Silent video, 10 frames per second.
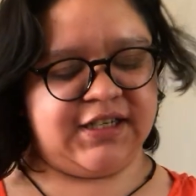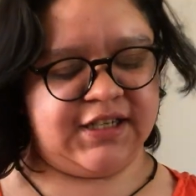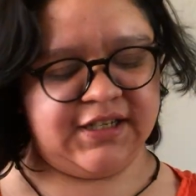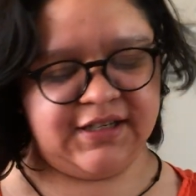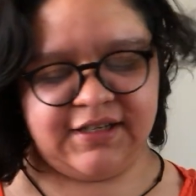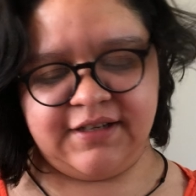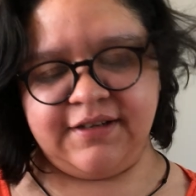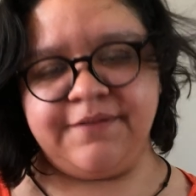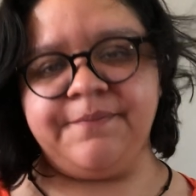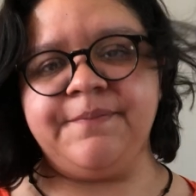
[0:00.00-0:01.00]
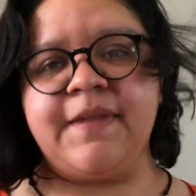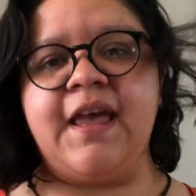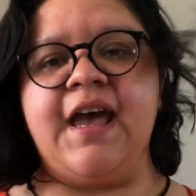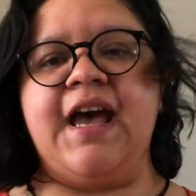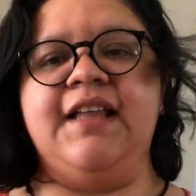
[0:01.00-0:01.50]
to
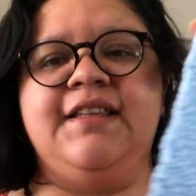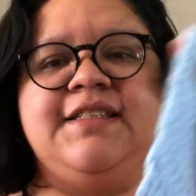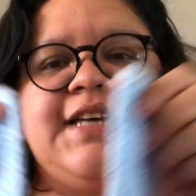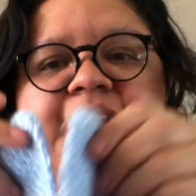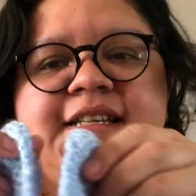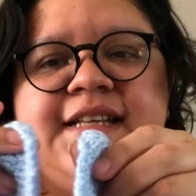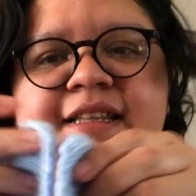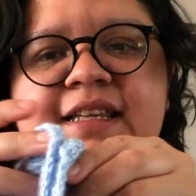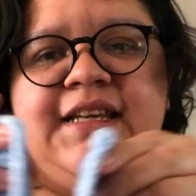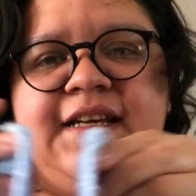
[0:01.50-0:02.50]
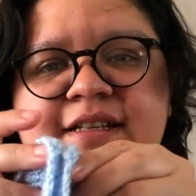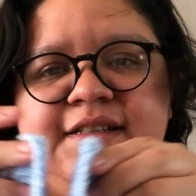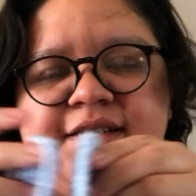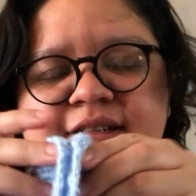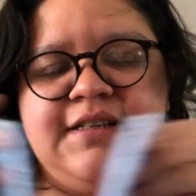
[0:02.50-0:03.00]
add the ties at the end.